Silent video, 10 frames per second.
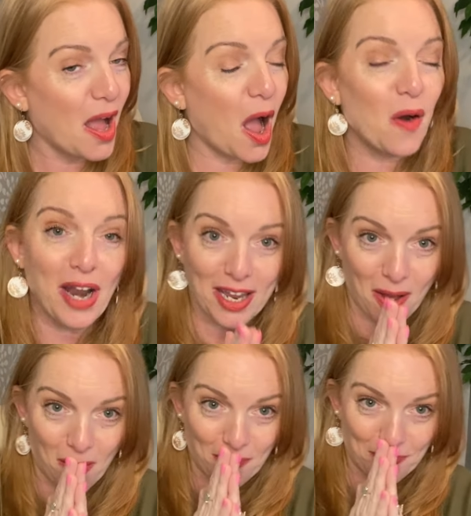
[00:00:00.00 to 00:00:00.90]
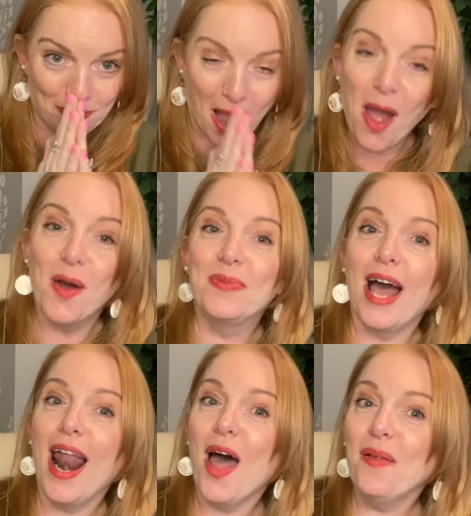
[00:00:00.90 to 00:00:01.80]
All right, y'all. I hope
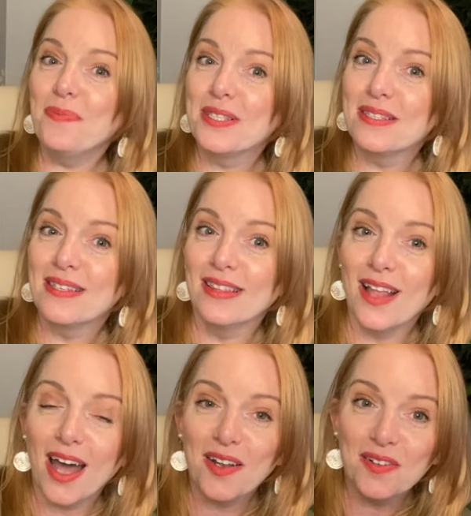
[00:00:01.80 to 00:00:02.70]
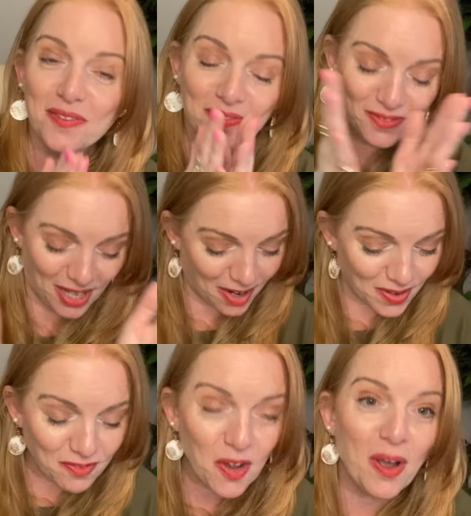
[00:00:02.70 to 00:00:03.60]
that helps. A lot of lot of
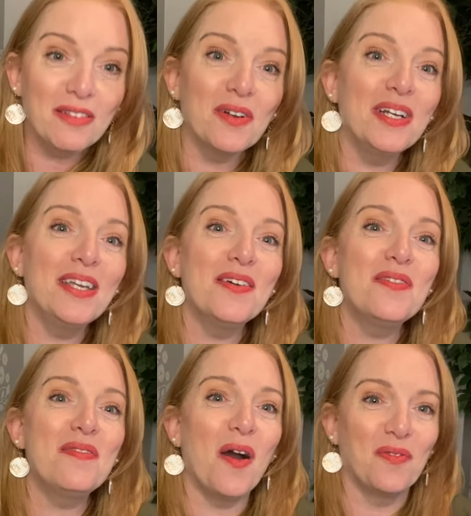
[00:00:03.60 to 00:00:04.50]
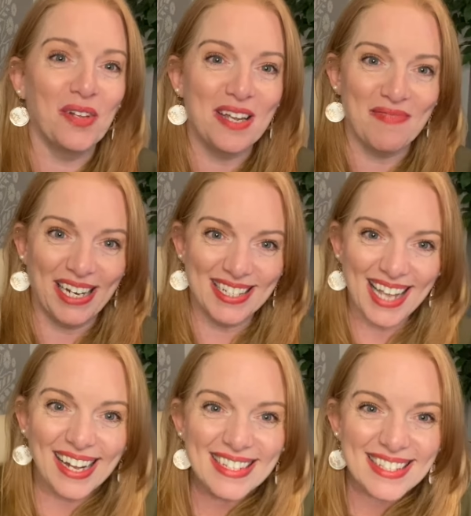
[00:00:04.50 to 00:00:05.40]
info I threw at you. Hopefully it made
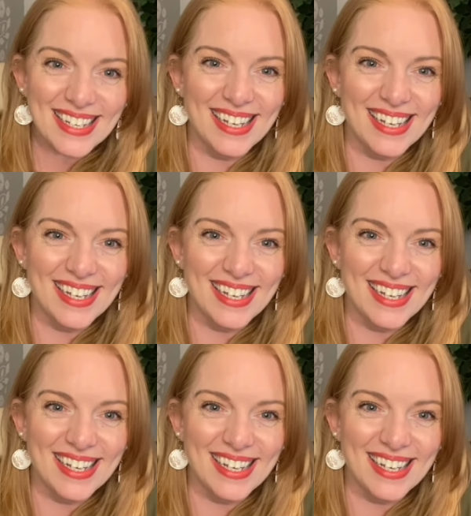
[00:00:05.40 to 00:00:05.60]
sense.